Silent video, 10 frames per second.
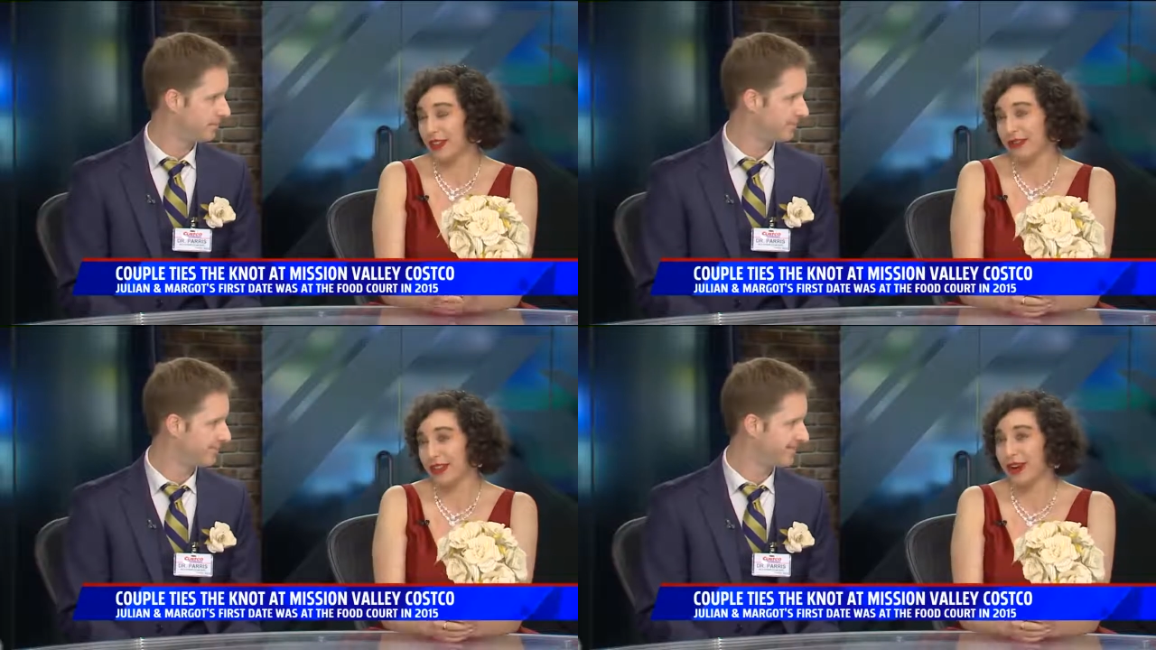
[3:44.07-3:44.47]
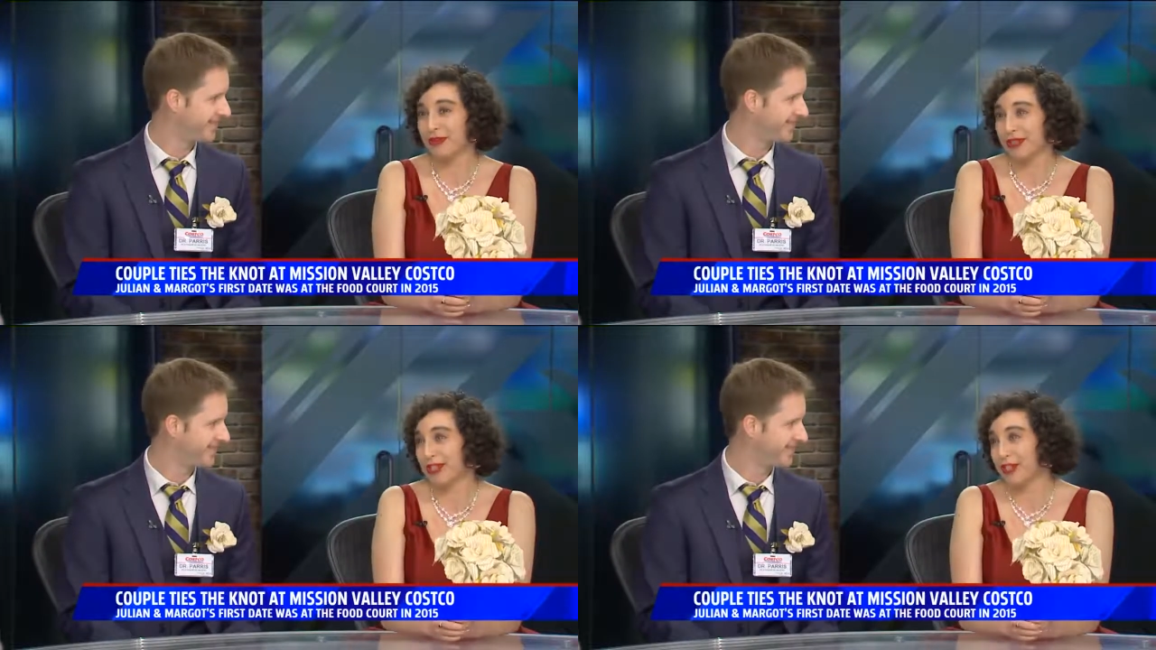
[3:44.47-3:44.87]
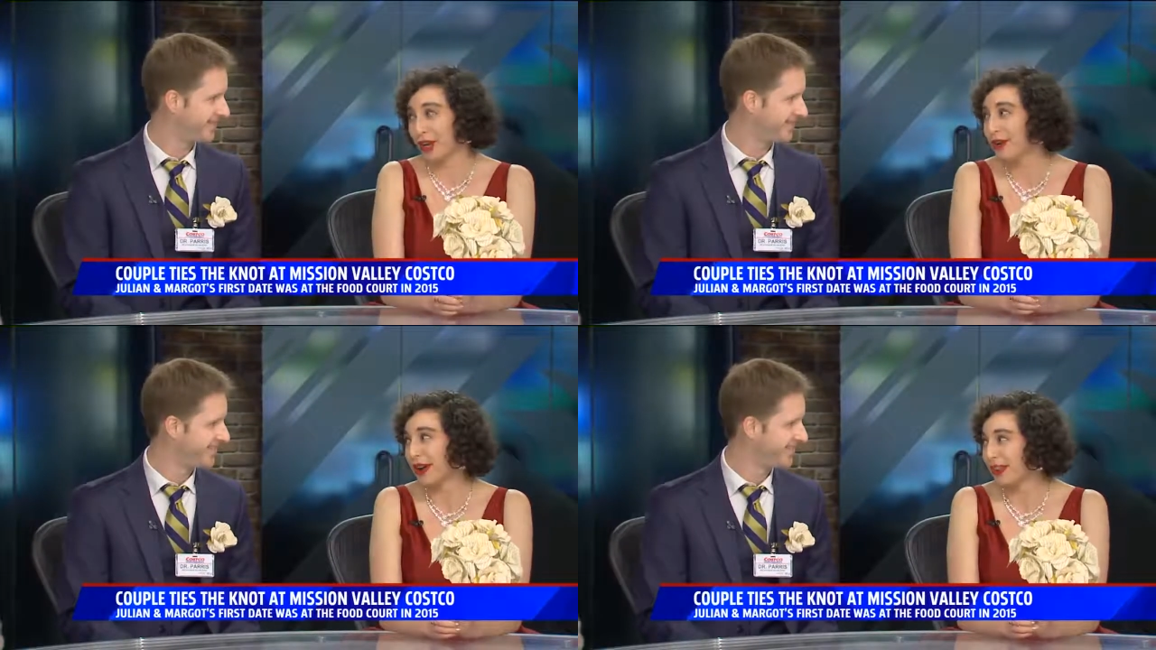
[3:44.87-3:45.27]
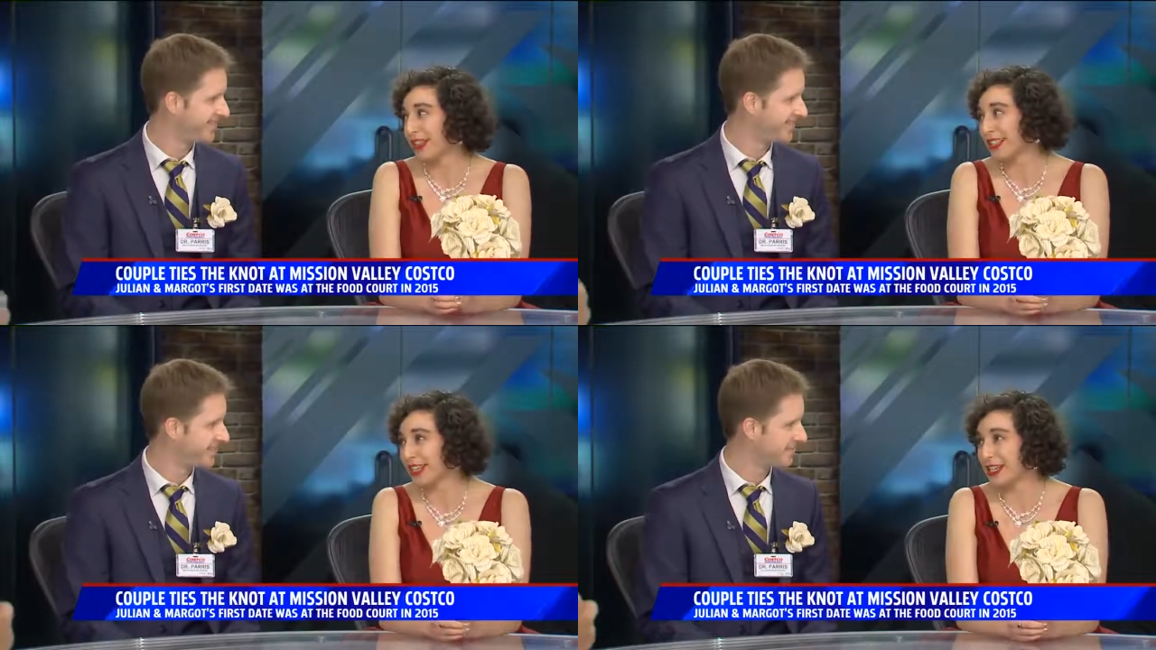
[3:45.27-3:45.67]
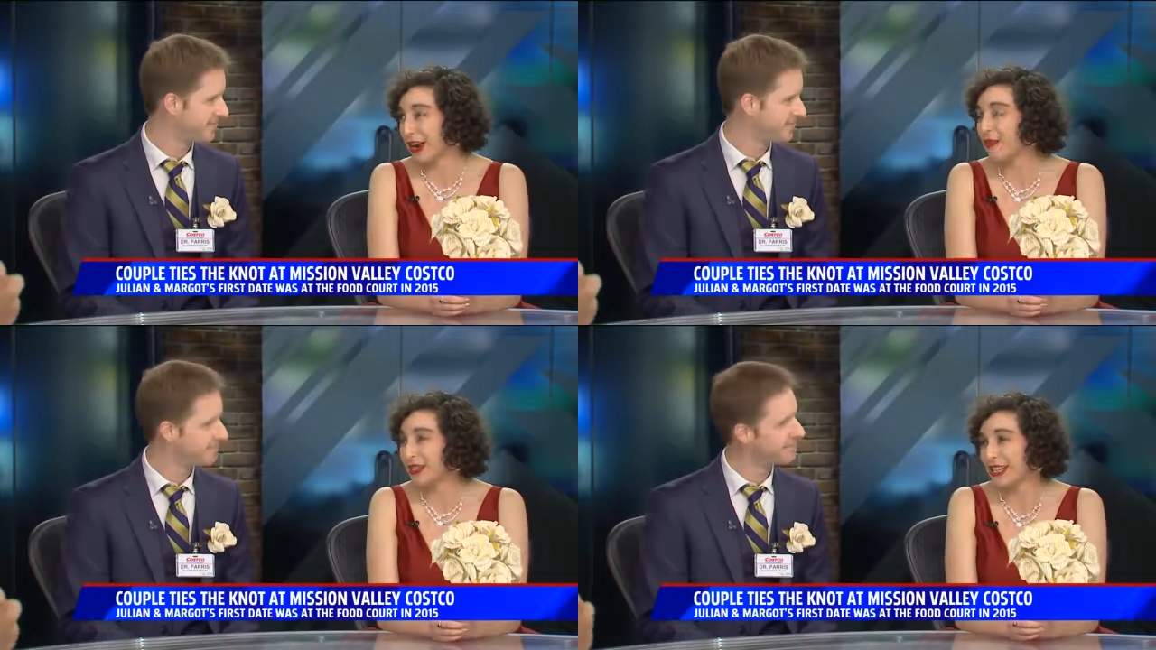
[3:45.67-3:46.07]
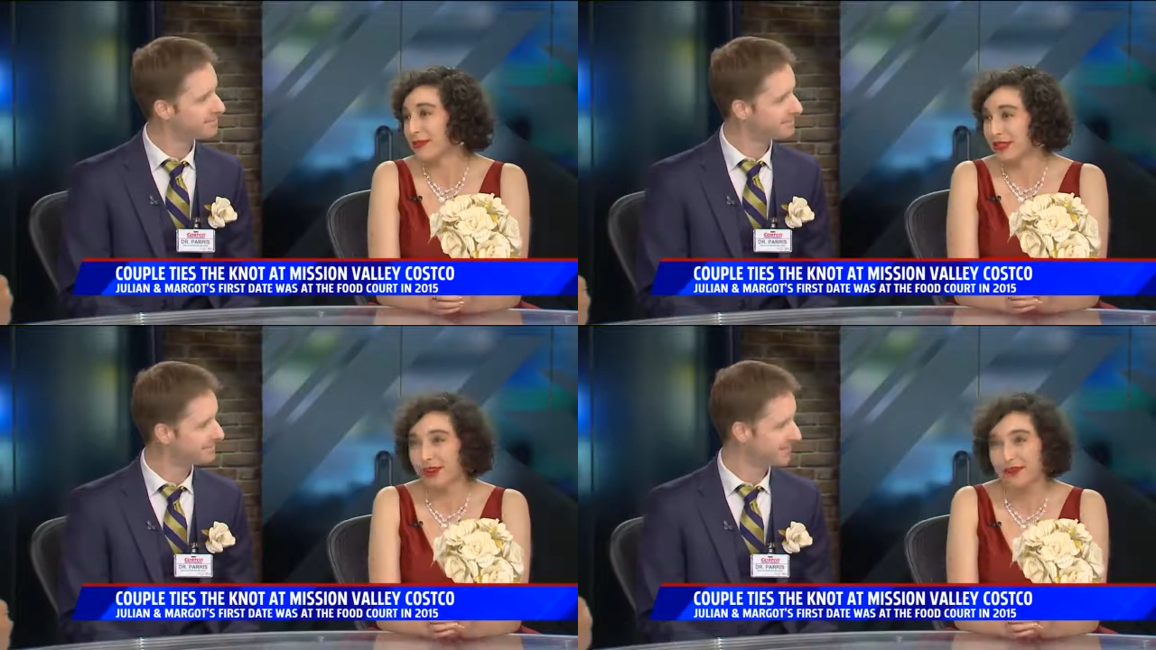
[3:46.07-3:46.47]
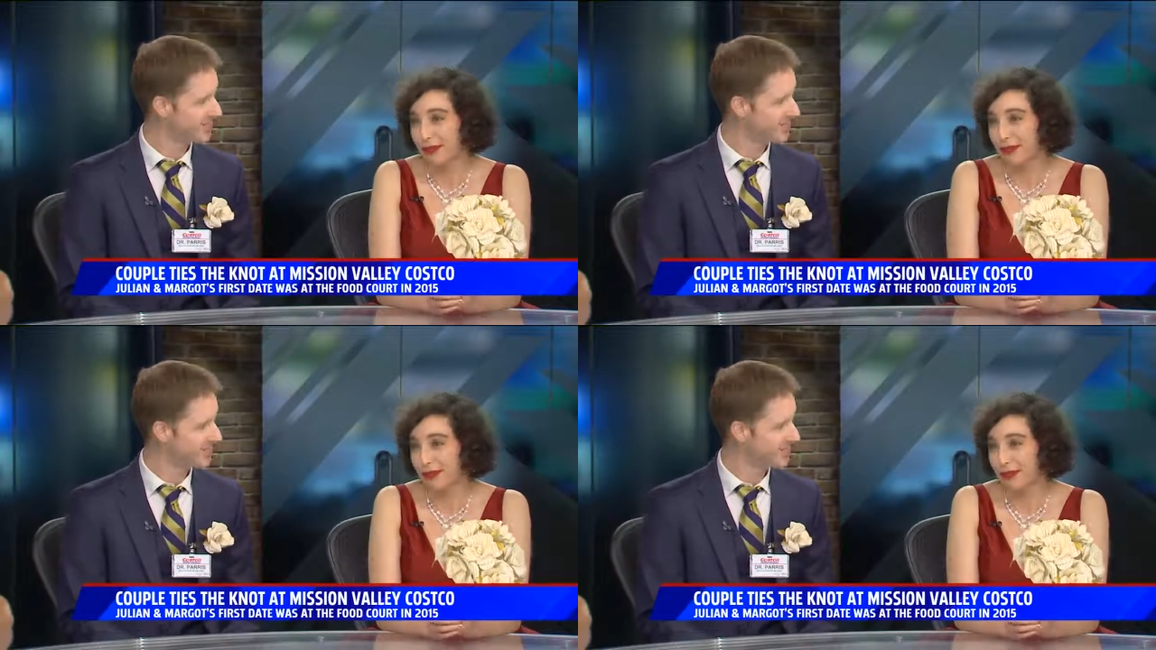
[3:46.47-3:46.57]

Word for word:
Speaker 1: you know, it was a joke. I thought he'd say no, but he was all for